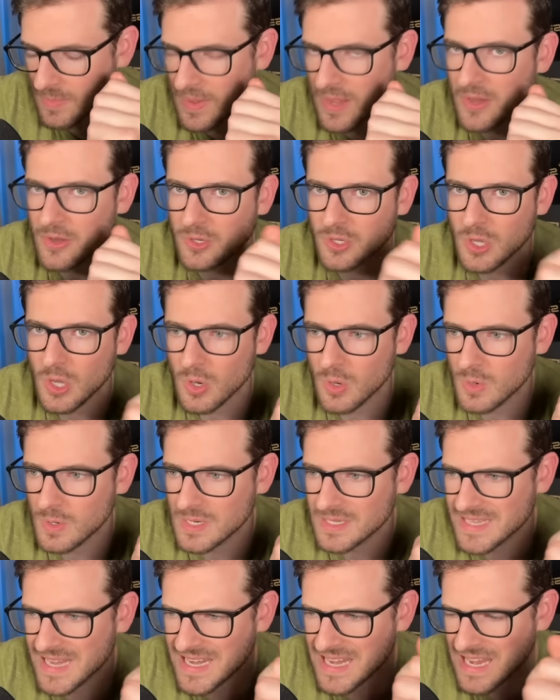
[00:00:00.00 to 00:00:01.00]
how to code,
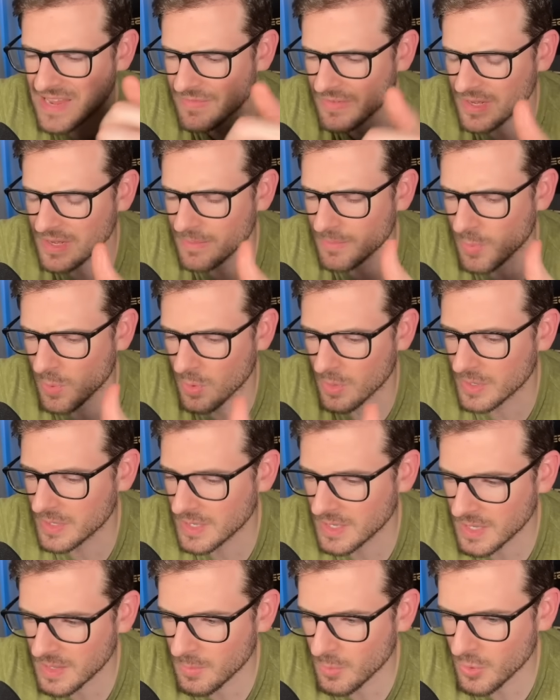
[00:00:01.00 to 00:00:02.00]
is that even
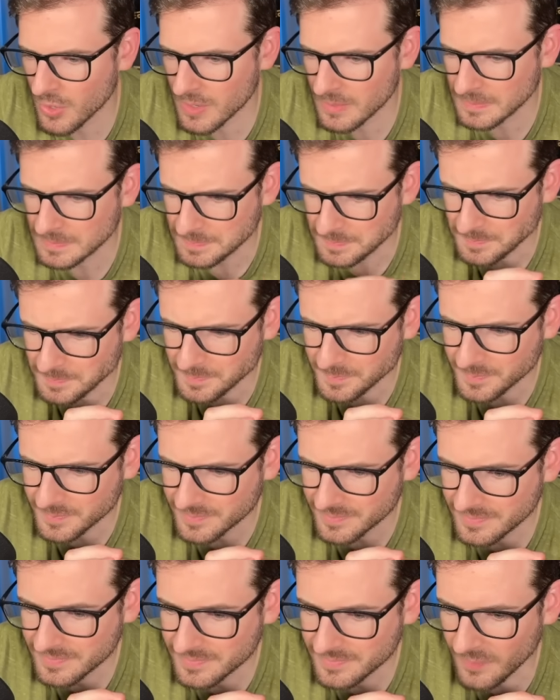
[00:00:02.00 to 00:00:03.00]
important anymore?
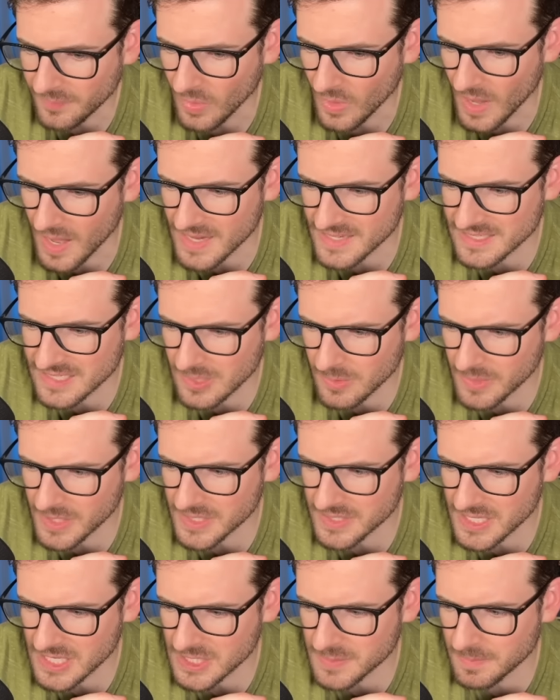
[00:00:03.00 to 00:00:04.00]
I still want
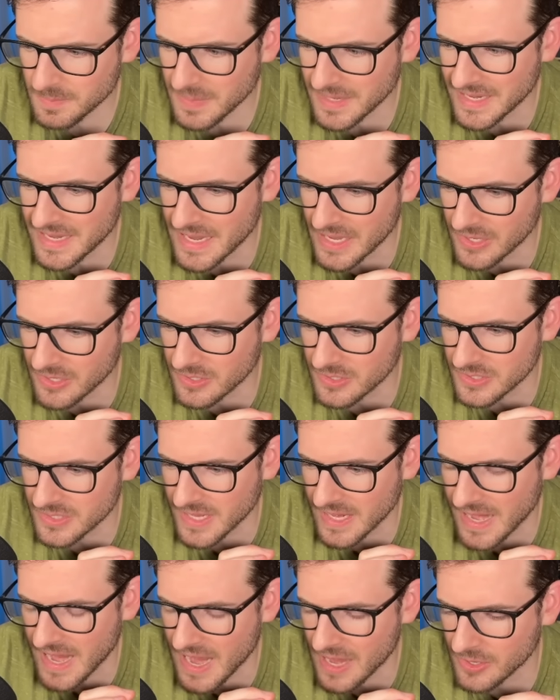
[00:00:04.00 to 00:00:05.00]
to teach beginners
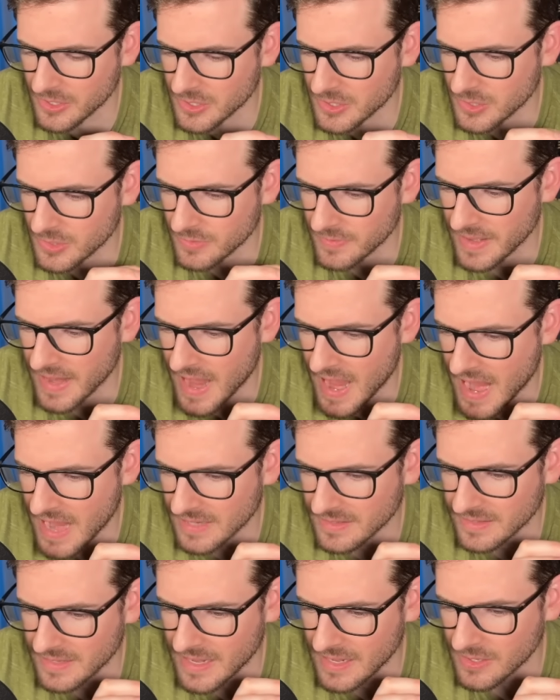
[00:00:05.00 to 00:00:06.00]
like how to do
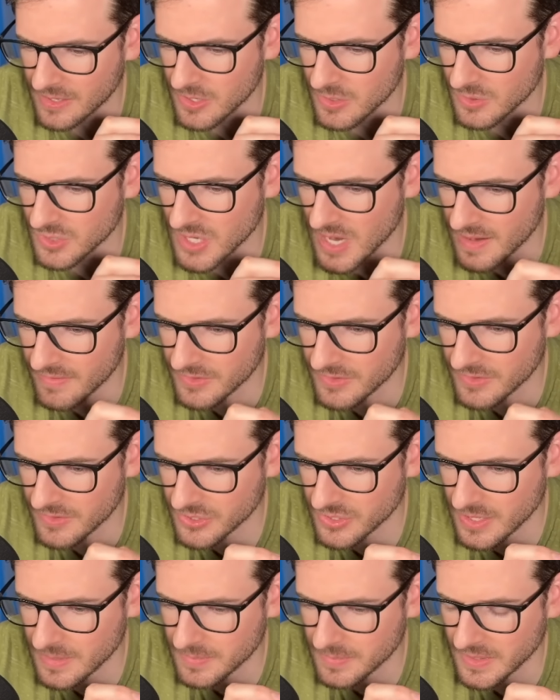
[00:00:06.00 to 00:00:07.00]
React and how to do
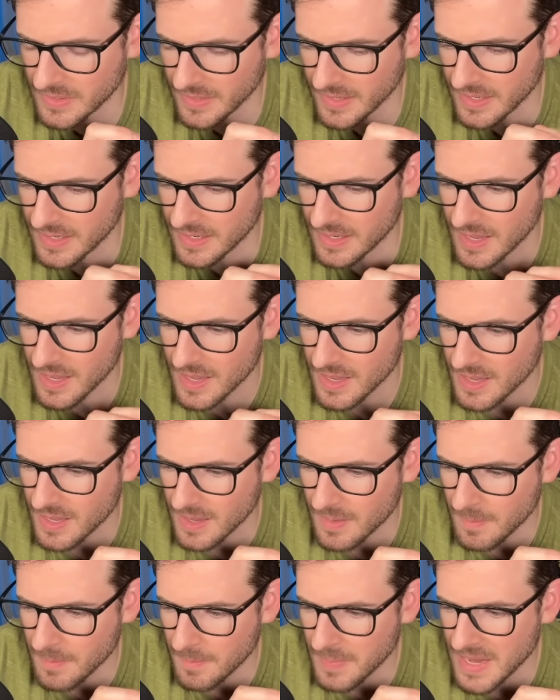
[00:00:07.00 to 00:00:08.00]
JavaScript and like
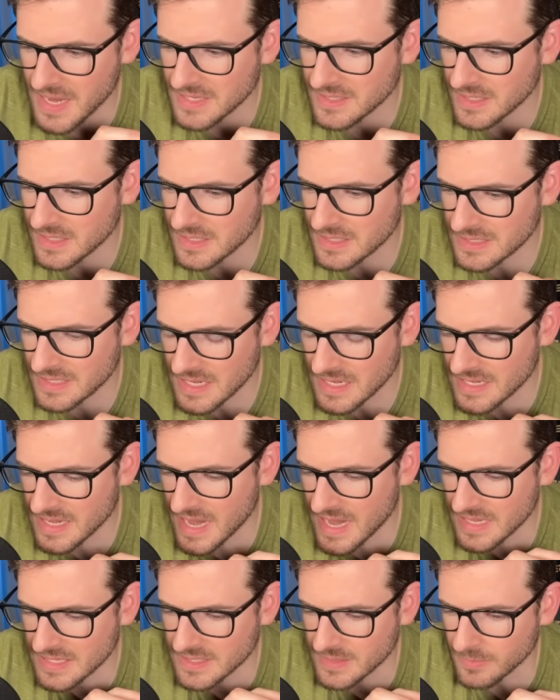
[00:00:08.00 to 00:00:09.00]
basic
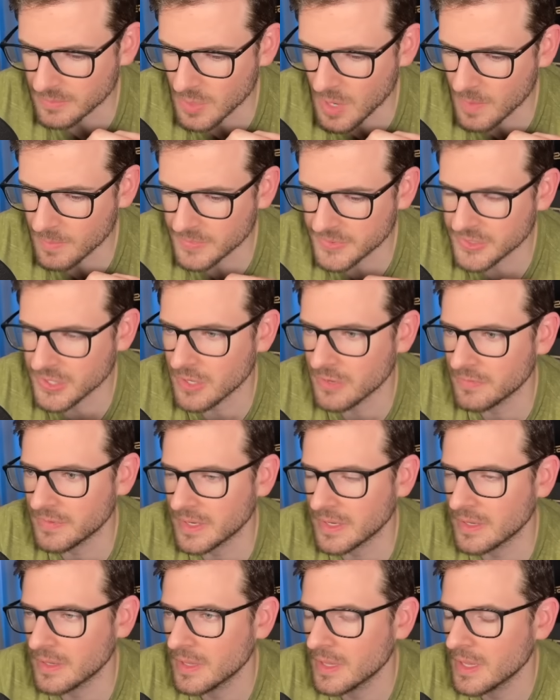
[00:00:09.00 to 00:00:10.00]
syntax and problem solving.